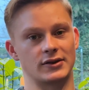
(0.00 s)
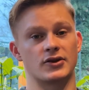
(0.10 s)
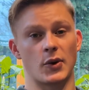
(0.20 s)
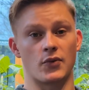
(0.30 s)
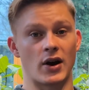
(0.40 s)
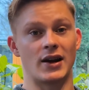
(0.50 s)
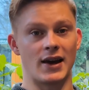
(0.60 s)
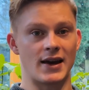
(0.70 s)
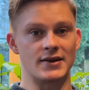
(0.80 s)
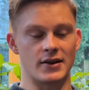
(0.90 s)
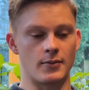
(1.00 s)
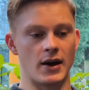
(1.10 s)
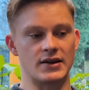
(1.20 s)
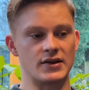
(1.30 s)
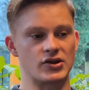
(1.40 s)
So it really is an
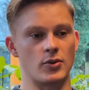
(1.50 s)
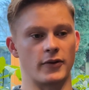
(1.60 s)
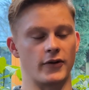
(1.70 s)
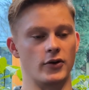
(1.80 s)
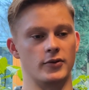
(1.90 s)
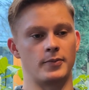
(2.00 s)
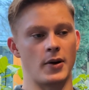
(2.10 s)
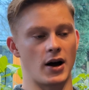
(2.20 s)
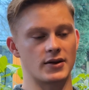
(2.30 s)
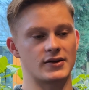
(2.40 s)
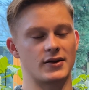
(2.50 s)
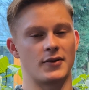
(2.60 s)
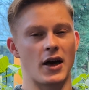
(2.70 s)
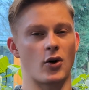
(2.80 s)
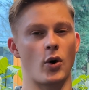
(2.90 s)
amazing superfood, but
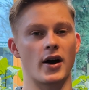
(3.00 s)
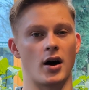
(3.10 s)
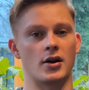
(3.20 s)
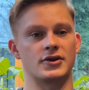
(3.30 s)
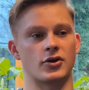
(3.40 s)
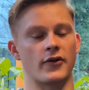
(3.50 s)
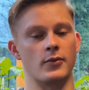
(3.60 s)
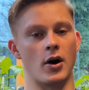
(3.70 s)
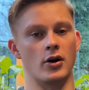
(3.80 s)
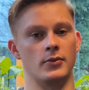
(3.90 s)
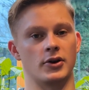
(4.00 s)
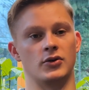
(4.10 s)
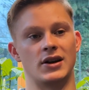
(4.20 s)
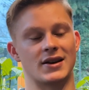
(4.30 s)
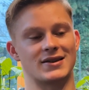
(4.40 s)
they're quite hard to grow from home. You
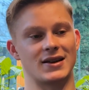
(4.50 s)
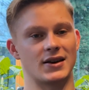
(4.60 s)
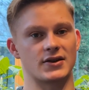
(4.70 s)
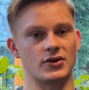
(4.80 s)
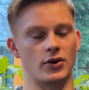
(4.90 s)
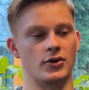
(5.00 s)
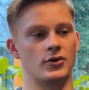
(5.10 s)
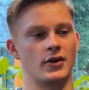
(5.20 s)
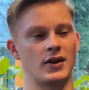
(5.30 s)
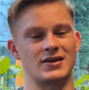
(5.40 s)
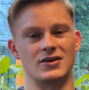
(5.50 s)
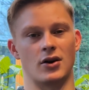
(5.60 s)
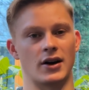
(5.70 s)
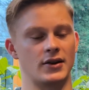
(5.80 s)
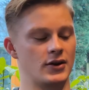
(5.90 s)
need acidic soil, it's
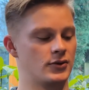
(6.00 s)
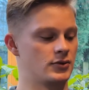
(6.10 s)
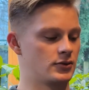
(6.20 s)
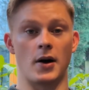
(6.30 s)
not ideal.